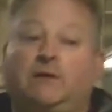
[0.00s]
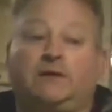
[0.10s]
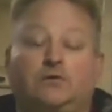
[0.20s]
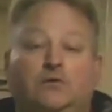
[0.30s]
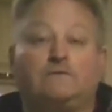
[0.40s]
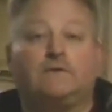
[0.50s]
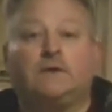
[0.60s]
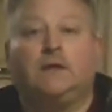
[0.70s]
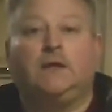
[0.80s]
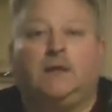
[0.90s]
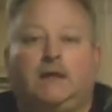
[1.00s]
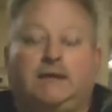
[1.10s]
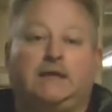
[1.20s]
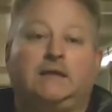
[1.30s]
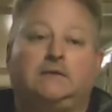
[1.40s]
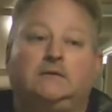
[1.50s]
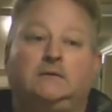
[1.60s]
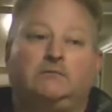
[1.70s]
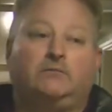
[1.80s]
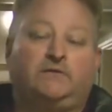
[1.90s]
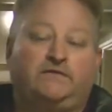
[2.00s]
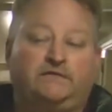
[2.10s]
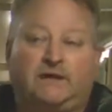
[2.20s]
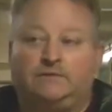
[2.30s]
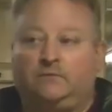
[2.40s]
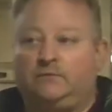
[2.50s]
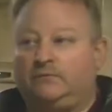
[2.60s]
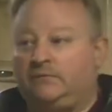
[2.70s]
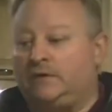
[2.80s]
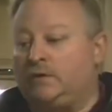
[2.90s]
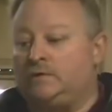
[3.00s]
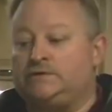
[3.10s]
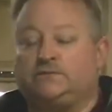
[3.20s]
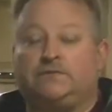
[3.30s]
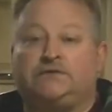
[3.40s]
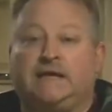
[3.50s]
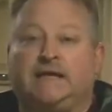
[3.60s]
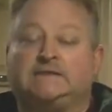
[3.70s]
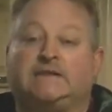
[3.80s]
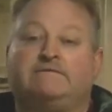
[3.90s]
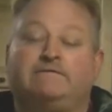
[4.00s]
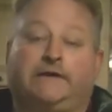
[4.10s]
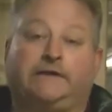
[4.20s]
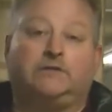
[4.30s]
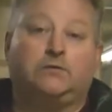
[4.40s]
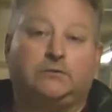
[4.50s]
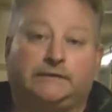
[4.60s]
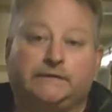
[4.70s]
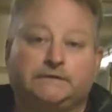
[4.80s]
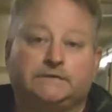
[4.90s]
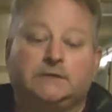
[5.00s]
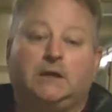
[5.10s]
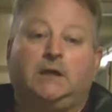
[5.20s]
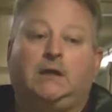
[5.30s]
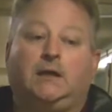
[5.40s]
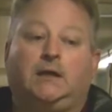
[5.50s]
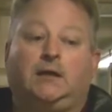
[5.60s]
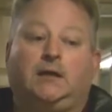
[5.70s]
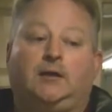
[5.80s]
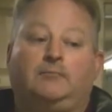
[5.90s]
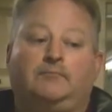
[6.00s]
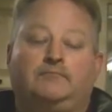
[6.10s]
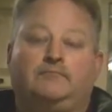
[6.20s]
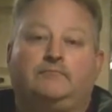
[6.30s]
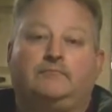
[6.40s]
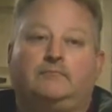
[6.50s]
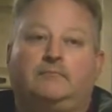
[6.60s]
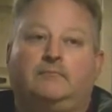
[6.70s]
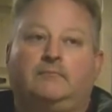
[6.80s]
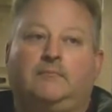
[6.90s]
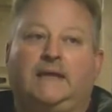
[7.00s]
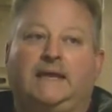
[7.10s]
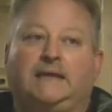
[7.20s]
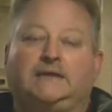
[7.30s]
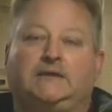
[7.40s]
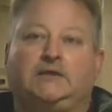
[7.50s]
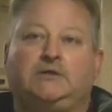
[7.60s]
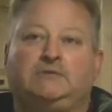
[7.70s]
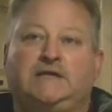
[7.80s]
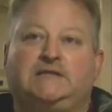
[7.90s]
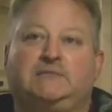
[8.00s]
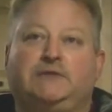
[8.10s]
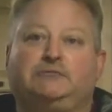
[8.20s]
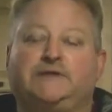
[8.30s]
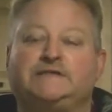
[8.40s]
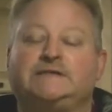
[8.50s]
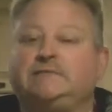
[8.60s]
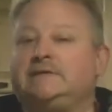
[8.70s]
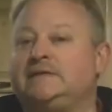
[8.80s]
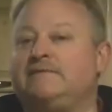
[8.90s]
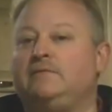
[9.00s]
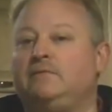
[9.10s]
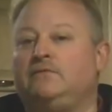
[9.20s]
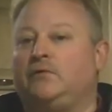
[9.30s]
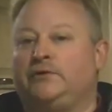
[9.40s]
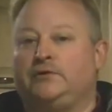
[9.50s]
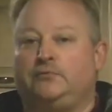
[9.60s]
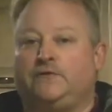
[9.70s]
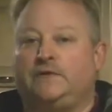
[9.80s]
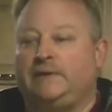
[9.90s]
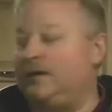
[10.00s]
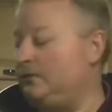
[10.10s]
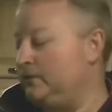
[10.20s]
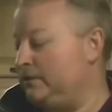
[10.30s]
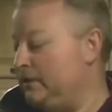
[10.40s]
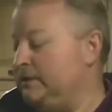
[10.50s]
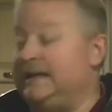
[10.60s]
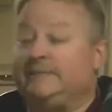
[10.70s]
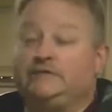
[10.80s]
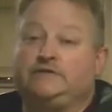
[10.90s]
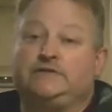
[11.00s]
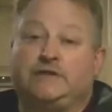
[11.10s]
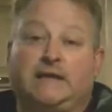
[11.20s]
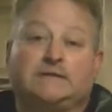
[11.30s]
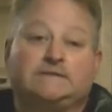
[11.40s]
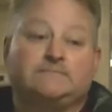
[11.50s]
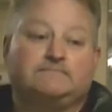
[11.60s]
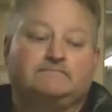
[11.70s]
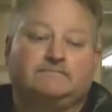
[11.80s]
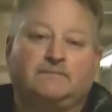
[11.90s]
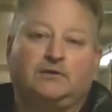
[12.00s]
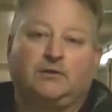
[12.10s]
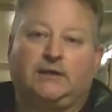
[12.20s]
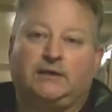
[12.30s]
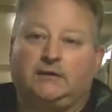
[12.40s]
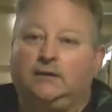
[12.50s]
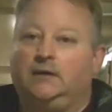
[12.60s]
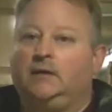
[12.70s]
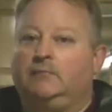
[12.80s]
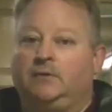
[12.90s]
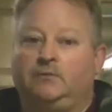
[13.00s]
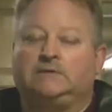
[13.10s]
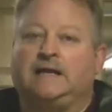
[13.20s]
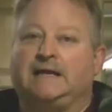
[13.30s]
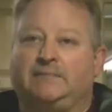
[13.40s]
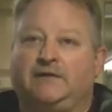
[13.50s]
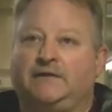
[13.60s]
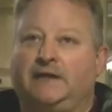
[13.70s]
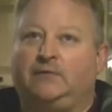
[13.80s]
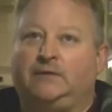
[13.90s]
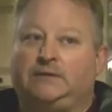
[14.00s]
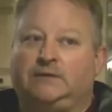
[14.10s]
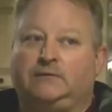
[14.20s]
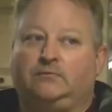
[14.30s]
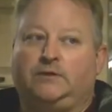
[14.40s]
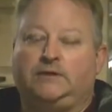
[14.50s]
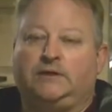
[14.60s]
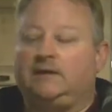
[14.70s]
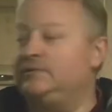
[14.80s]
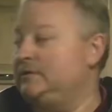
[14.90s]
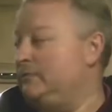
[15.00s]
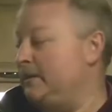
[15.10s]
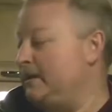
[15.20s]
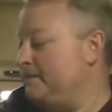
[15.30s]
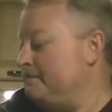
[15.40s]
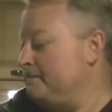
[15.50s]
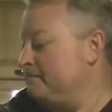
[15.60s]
want to go over. Again, if you've got the coaches with jacks have very low clearance, and you need to be reasonably level before you put them out, or you can damage the jacks. Okay, but we'll talk about that when you come in to pick up.